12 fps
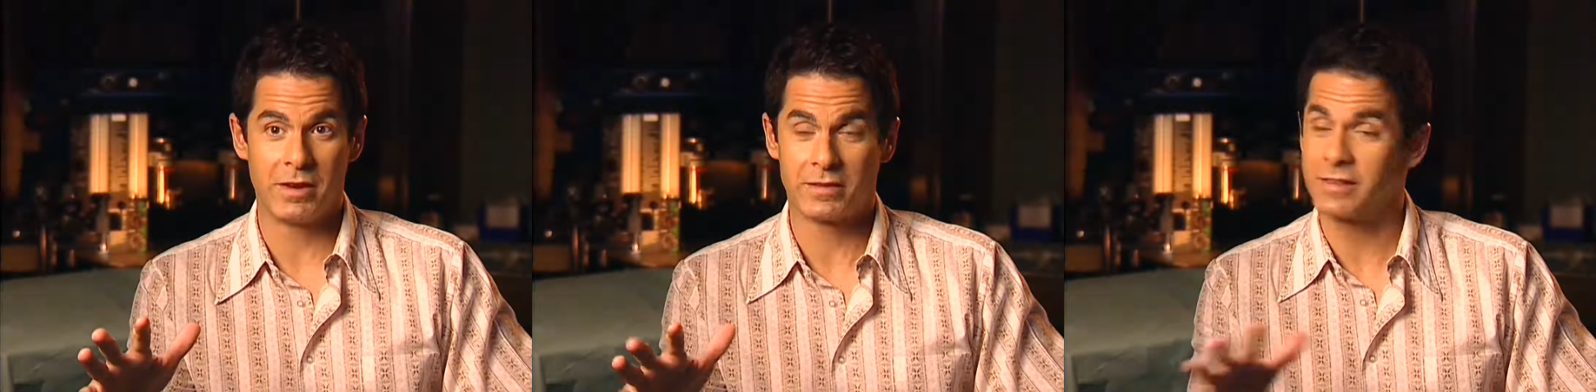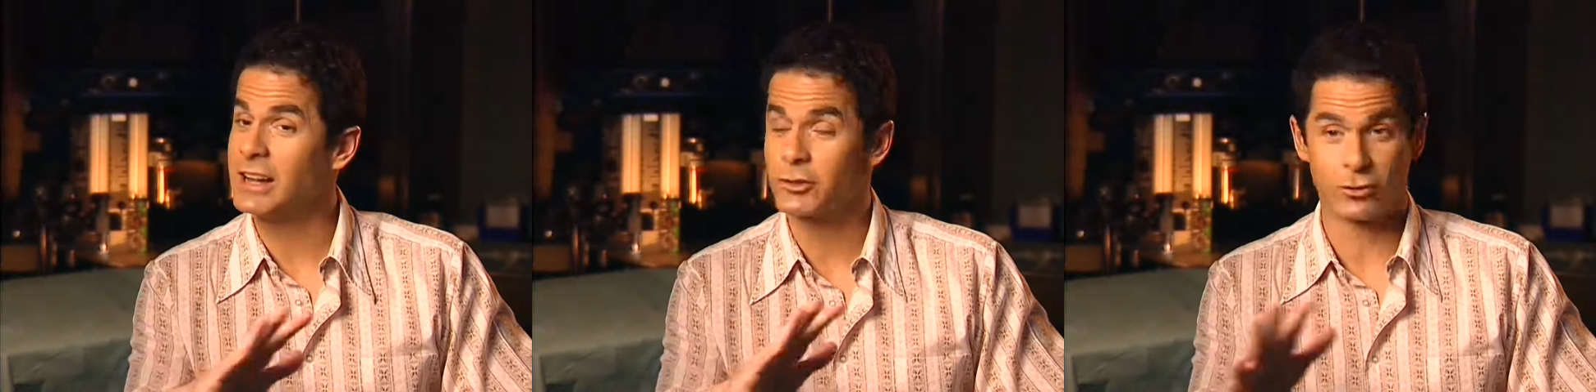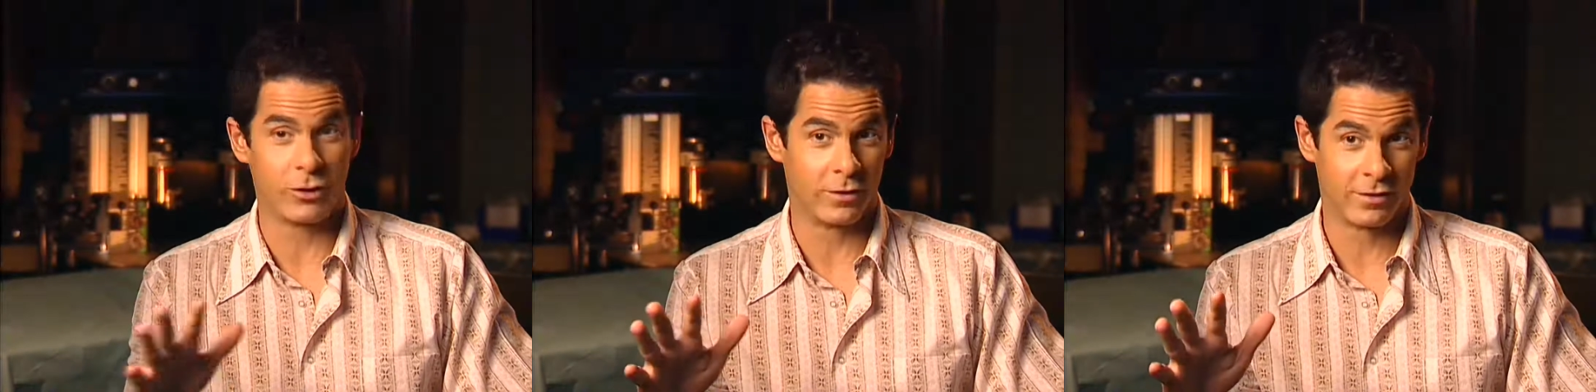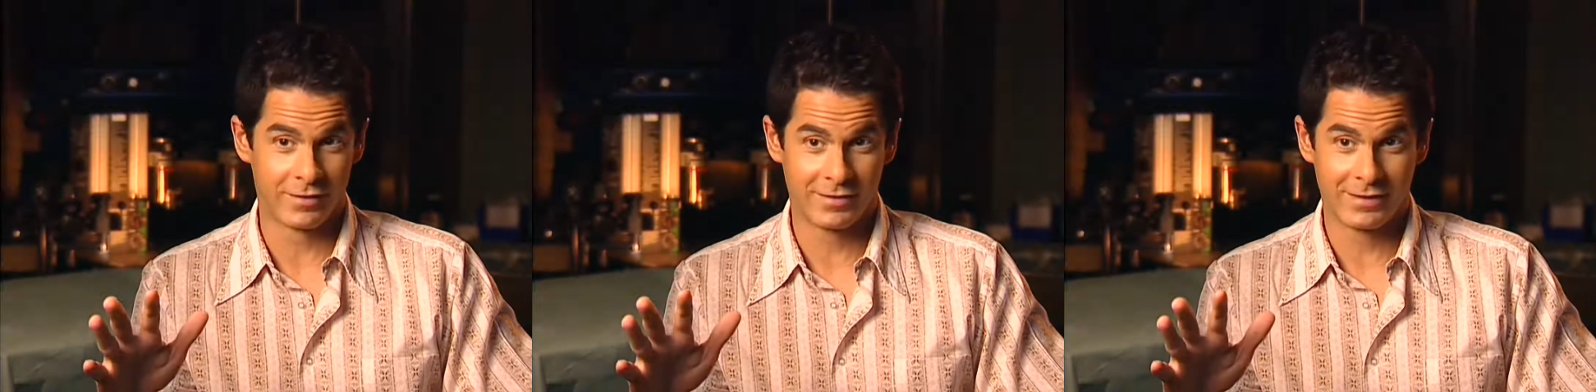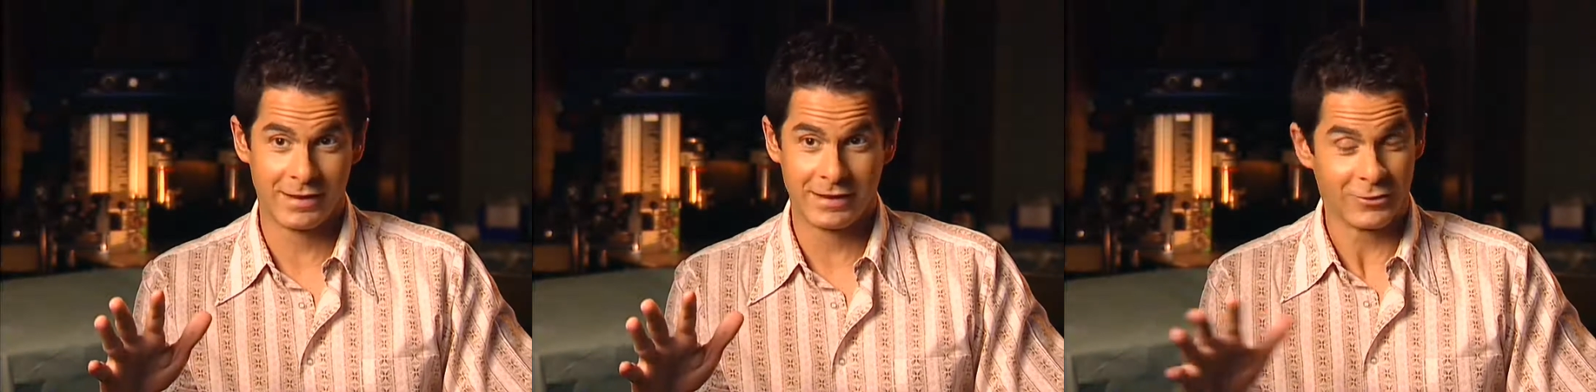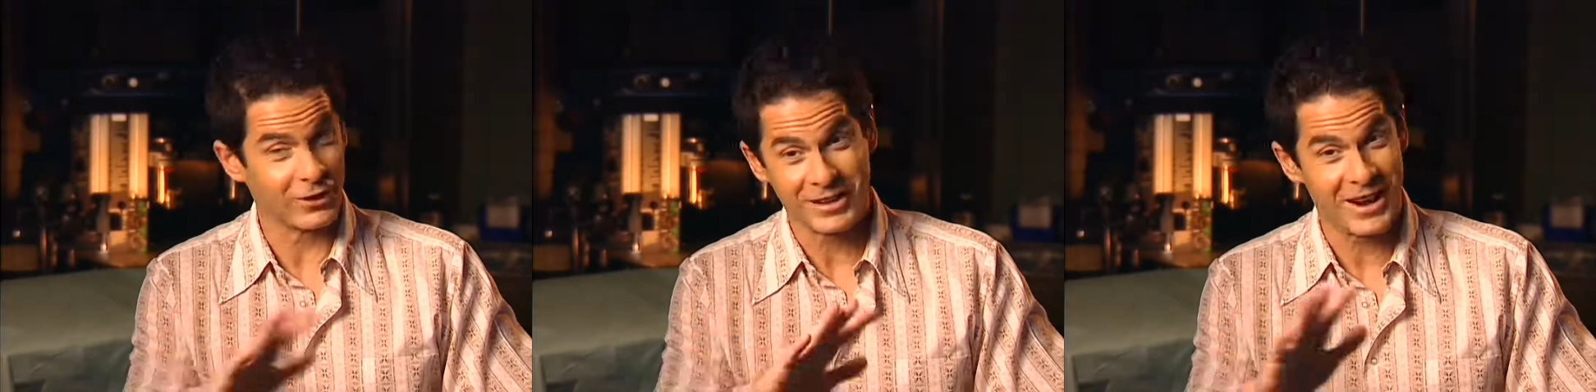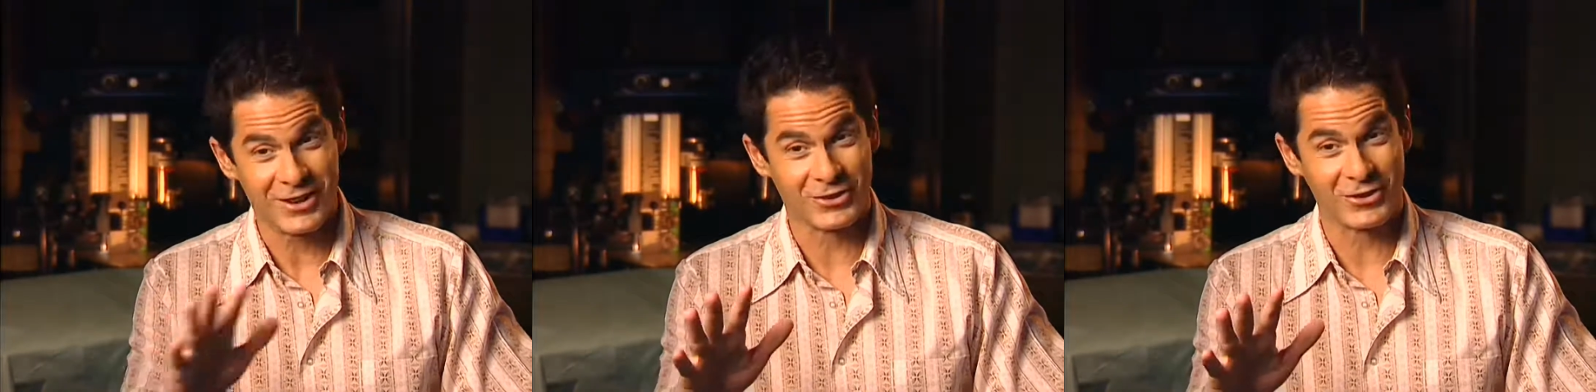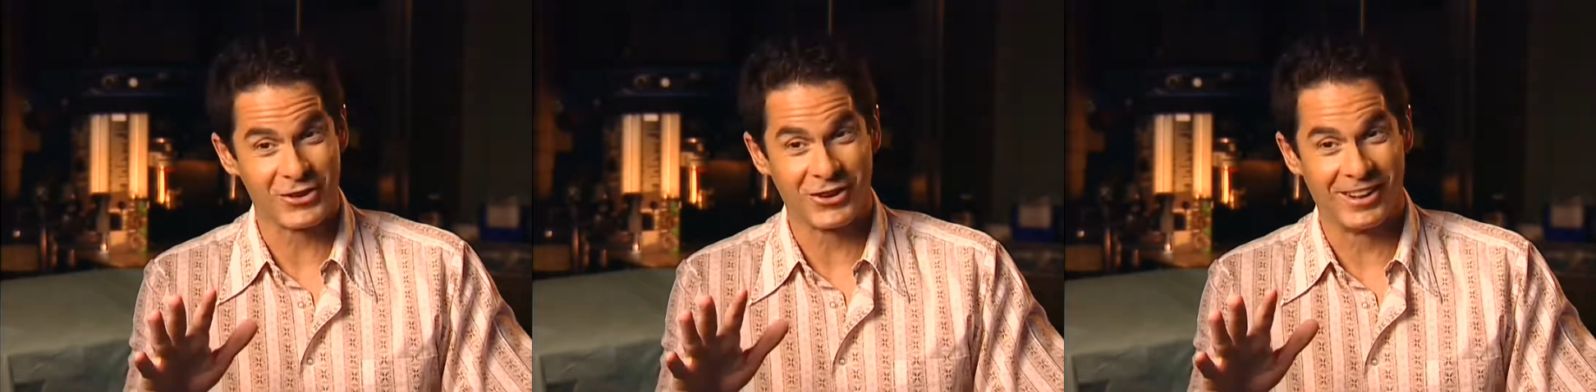It's not true. It's really not
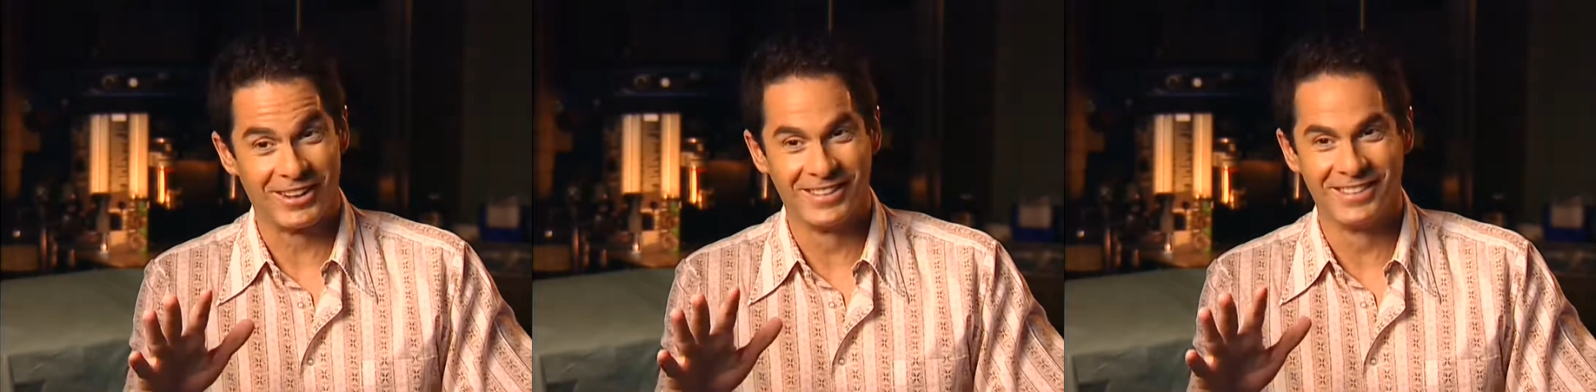true at all.